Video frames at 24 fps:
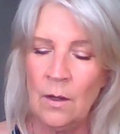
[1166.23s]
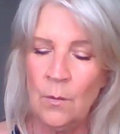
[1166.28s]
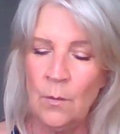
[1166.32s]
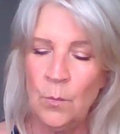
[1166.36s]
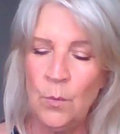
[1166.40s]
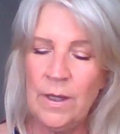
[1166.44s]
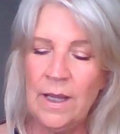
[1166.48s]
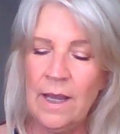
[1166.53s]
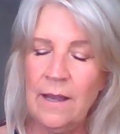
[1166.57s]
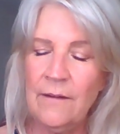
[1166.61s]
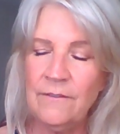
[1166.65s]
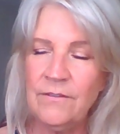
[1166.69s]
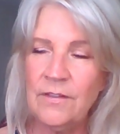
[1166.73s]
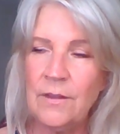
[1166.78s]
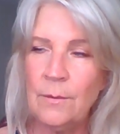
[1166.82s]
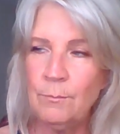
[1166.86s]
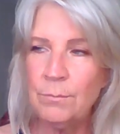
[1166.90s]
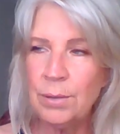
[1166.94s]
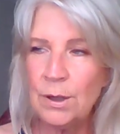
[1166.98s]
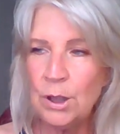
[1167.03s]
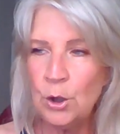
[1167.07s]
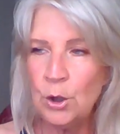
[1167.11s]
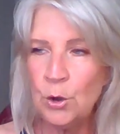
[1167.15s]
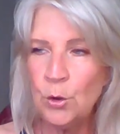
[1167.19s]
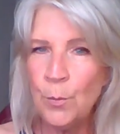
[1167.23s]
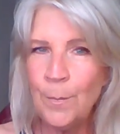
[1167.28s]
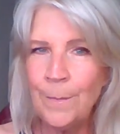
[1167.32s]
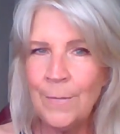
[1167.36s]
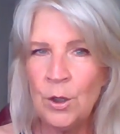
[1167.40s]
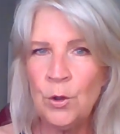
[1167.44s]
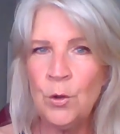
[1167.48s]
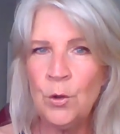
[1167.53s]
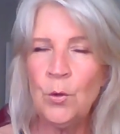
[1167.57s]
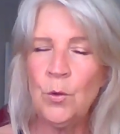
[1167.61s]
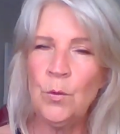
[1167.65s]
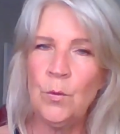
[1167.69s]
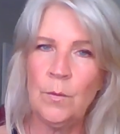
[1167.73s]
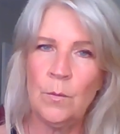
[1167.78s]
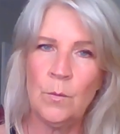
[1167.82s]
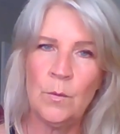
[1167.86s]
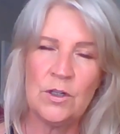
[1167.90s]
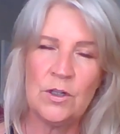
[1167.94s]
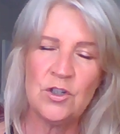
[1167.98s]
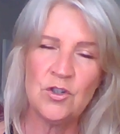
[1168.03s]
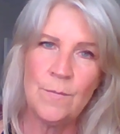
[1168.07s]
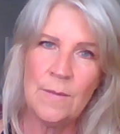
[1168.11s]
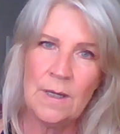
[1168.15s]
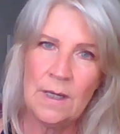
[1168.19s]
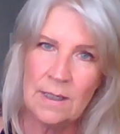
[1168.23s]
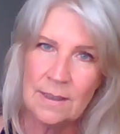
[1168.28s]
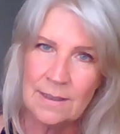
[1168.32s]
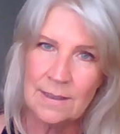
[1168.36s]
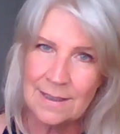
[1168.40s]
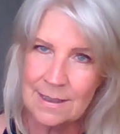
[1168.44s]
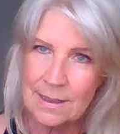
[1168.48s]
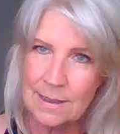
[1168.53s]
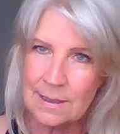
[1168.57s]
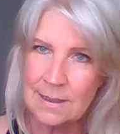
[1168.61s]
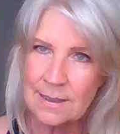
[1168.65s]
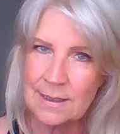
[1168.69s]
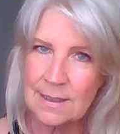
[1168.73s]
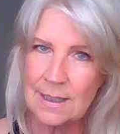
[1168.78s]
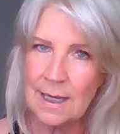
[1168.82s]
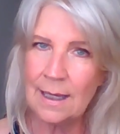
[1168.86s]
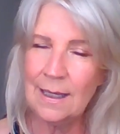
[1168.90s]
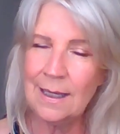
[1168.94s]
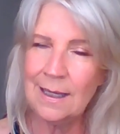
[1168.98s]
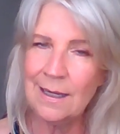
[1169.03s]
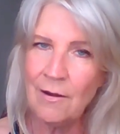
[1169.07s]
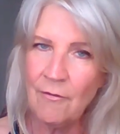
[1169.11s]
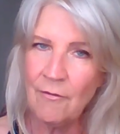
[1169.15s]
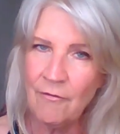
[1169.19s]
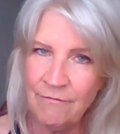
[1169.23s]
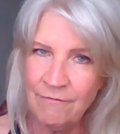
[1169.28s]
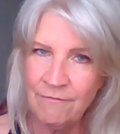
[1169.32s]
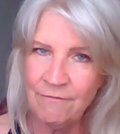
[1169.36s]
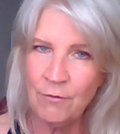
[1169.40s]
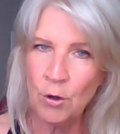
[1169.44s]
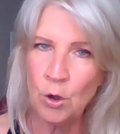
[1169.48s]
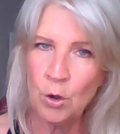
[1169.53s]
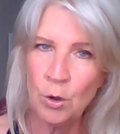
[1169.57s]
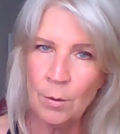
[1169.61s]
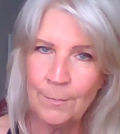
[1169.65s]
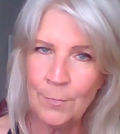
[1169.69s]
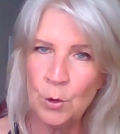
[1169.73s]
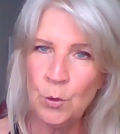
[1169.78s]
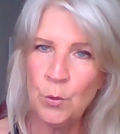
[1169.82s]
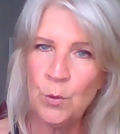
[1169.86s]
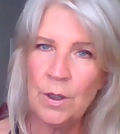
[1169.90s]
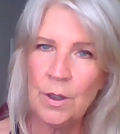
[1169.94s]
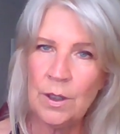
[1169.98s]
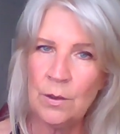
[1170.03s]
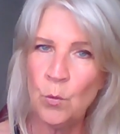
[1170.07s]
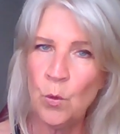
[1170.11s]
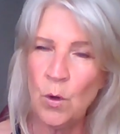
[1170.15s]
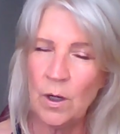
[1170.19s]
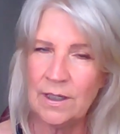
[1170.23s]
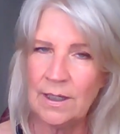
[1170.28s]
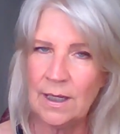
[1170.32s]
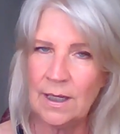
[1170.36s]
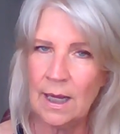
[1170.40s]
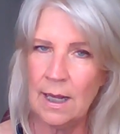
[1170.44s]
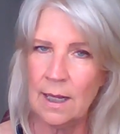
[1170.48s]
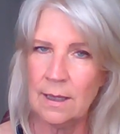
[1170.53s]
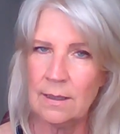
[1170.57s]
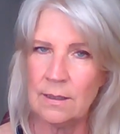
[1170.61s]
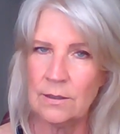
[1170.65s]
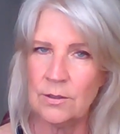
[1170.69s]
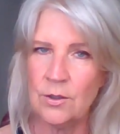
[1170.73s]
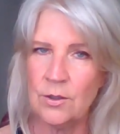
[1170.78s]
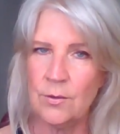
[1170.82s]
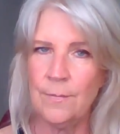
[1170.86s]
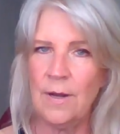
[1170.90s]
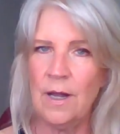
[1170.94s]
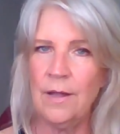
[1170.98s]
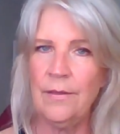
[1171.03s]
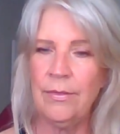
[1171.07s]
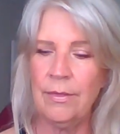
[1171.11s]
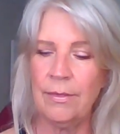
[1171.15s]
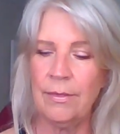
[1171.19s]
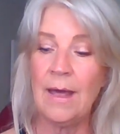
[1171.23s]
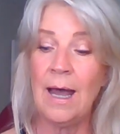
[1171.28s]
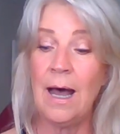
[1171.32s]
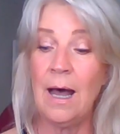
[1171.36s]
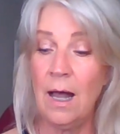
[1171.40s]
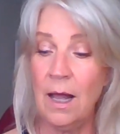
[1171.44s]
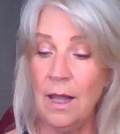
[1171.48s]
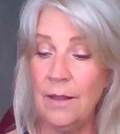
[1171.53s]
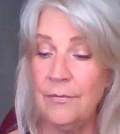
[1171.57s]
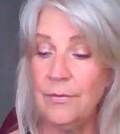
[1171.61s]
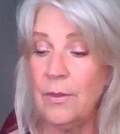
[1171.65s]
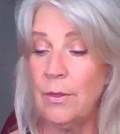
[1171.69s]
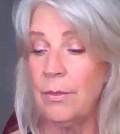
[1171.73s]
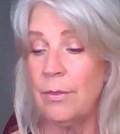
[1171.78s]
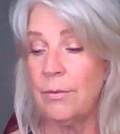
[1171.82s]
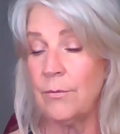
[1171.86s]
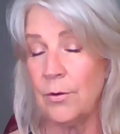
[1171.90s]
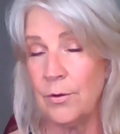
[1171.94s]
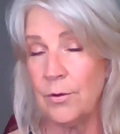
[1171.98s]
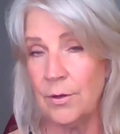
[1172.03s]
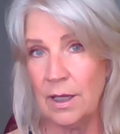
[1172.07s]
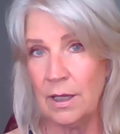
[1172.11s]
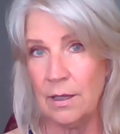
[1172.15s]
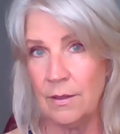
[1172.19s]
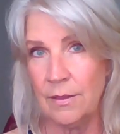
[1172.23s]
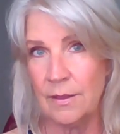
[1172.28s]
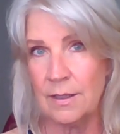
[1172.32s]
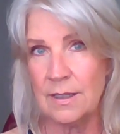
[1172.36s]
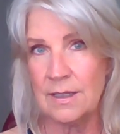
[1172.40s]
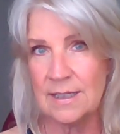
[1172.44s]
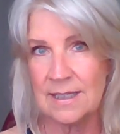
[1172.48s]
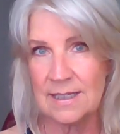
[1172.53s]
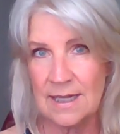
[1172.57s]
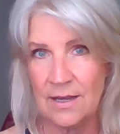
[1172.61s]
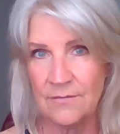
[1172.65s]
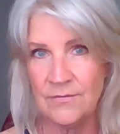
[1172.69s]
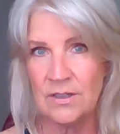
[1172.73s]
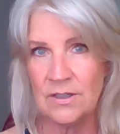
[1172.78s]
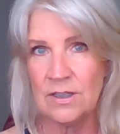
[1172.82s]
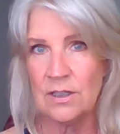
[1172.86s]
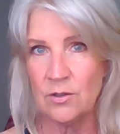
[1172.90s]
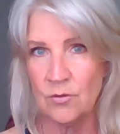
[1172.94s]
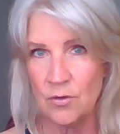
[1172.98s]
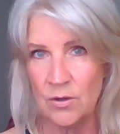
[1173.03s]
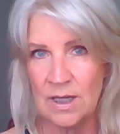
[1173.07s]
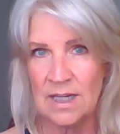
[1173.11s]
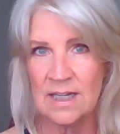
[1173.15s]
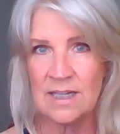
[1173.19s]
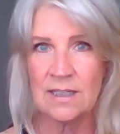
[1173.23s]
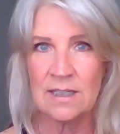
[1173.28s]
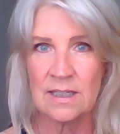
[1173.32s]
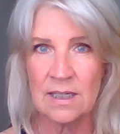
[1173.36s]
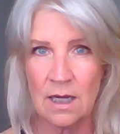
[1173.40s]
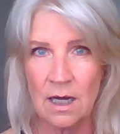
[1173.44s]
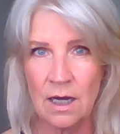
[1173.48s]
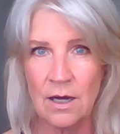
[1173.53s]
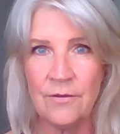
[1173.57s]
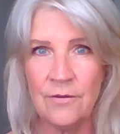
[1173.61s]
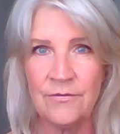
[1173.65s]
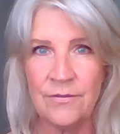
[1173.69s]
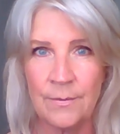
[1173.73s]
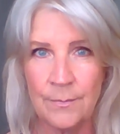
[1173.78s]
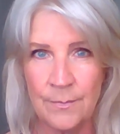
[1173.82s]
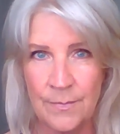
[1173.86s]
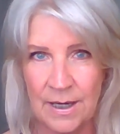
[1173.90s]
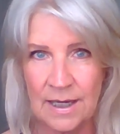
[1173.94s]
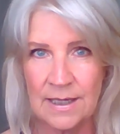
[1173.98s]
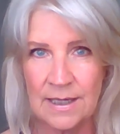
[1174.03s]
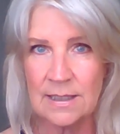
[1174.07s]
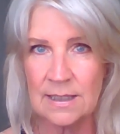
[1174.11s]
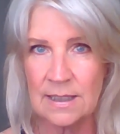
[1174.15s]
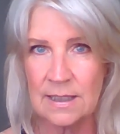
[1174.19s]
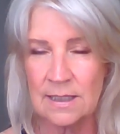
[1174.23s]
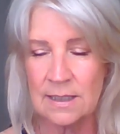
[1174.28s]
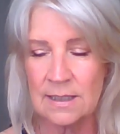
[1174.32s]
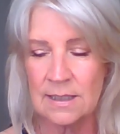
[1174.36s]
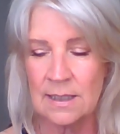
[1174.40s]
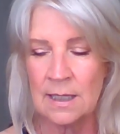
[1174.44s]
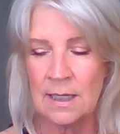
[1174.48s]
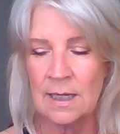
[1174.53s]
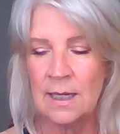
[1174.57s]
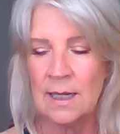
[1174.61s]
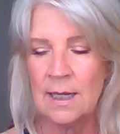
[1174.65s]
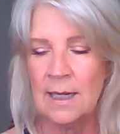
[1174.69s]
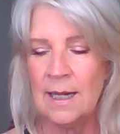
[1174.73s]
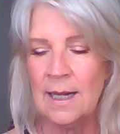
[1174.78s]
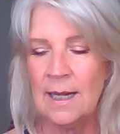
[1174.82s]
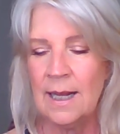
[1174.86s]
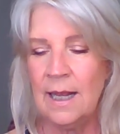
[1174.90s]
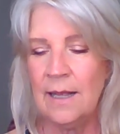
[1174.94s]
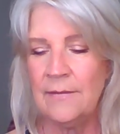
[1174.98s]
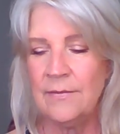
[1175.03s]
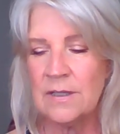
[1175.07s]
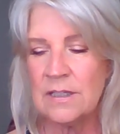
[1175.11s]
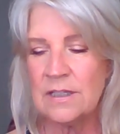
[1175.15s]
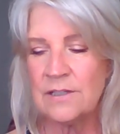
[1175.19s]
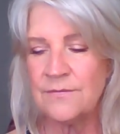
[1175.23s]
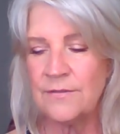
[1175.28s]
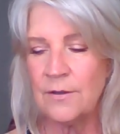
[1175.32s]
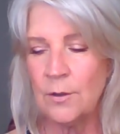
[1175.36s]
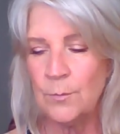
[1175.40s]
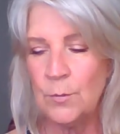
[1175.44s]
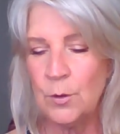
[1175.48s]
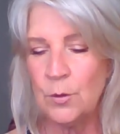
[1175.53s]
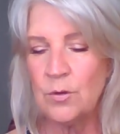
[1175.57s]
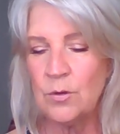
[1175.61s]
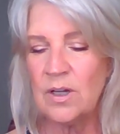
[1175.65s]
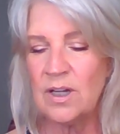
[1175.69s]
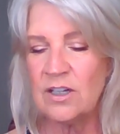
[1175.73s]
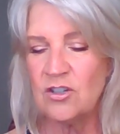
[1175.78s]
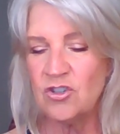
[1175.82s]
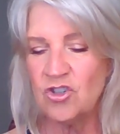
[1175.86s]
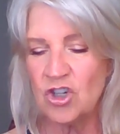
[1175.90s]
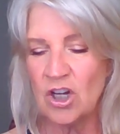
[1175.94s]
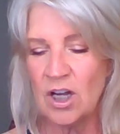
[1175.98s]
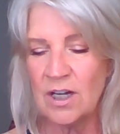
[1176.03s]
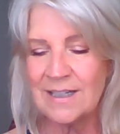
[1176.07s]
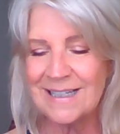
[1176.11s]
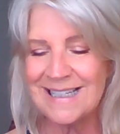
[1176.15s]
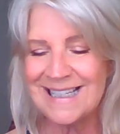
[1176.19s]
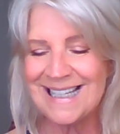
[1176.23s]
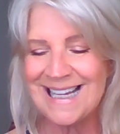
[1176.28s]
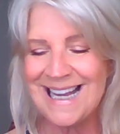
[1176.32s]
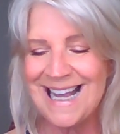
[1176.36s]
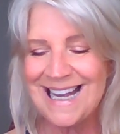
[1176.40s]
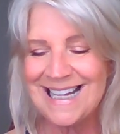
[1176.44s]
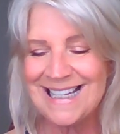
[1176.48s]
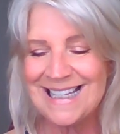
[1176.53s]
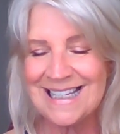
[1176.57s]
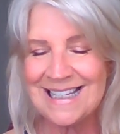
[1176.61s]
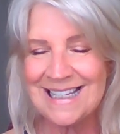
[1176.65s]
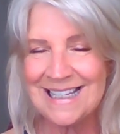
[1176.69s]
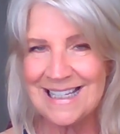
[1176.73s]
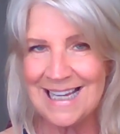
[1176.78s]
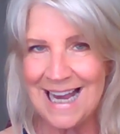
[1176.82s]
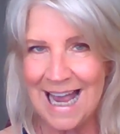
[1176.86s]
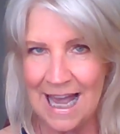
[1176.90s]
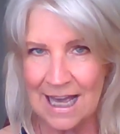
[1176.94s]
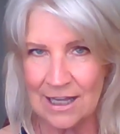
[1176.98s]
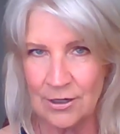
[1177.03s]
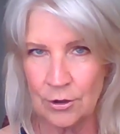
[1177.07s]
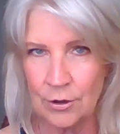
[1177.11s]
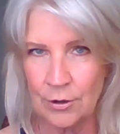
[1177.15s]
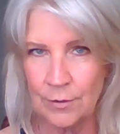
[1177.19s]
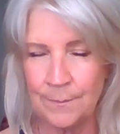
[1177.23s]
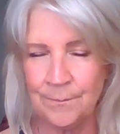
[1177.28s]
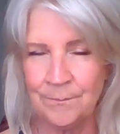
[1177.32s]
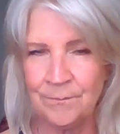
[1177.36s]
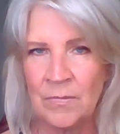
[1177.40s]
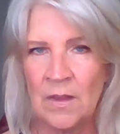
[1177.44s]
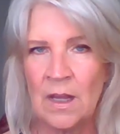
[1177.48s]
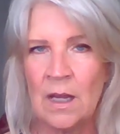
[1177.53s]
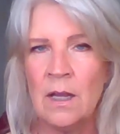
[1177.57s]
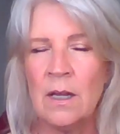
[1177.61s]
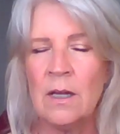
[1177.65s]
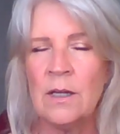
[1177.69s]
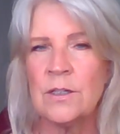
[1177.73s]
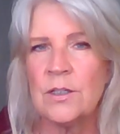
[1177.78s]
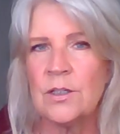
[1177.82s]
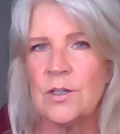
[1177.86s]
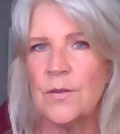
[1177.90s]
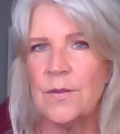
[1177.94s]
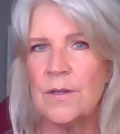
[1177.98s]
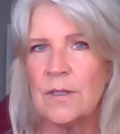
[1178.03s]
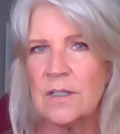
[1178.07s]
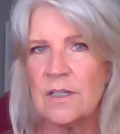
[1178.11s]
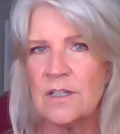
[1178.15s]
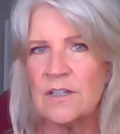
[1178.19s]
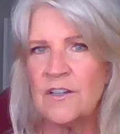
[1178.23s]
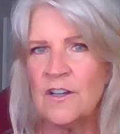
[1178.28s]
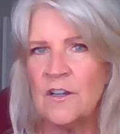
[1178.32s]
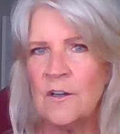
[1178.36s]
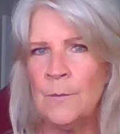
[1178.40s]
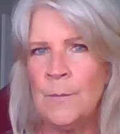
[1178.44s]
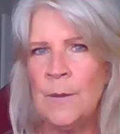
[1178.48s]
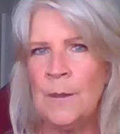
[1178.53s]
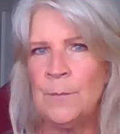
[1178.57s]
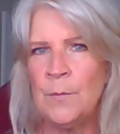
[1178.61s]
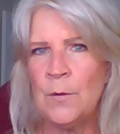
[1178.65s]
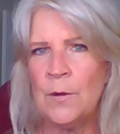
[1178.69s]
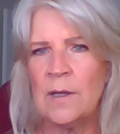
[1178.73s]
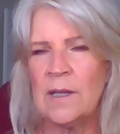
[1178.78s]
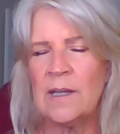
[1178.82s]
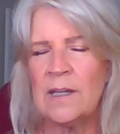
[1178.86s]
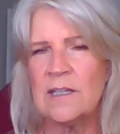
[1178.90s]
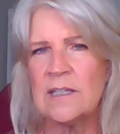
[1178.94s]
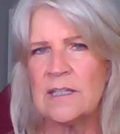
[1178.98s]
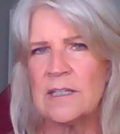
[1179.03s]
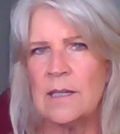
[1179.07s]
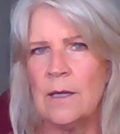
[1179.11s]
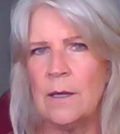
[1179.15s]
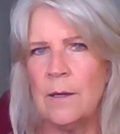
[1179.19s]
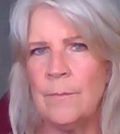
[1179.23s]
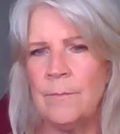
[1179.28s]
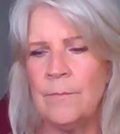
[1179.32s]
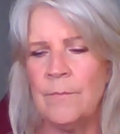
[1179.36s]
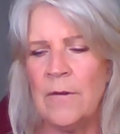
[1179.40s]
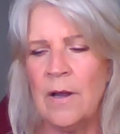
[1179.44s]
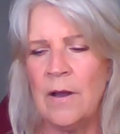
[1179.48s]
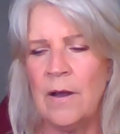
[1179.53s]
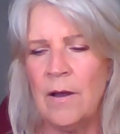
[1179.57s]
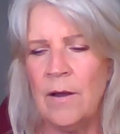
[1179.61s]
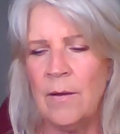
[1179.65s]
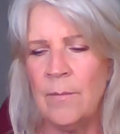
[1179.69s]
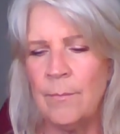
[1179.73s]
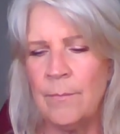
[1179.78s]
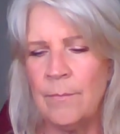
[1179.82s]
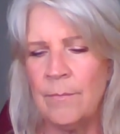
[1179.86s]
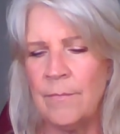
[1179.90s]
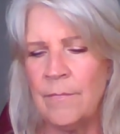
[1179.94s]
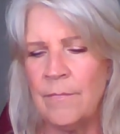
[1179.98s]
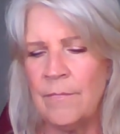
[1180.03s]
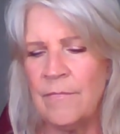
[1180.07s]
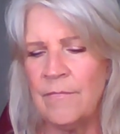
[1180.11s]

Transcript: We have the blue moon, which means the second full moon in one calendar month on the 30th at 7 degrees of Pisces. And this full moon conjuncts Saturn. So this is going to be bringing some um,